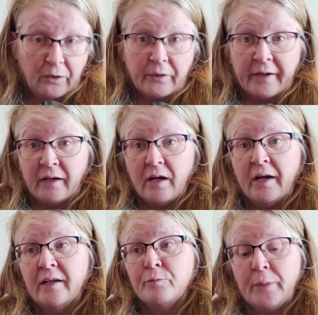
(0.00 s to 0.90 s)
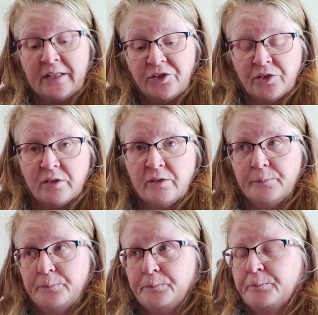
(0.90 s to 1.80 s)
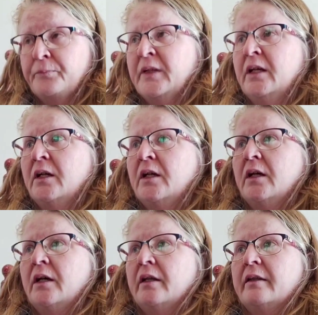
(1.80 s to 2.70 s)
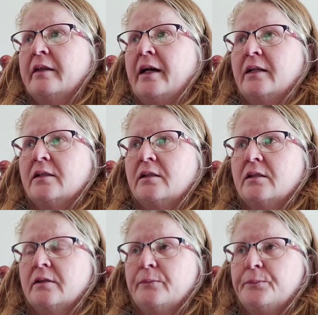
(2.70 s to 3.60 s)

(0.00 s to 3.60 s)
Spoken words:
Okay, I have mentioned that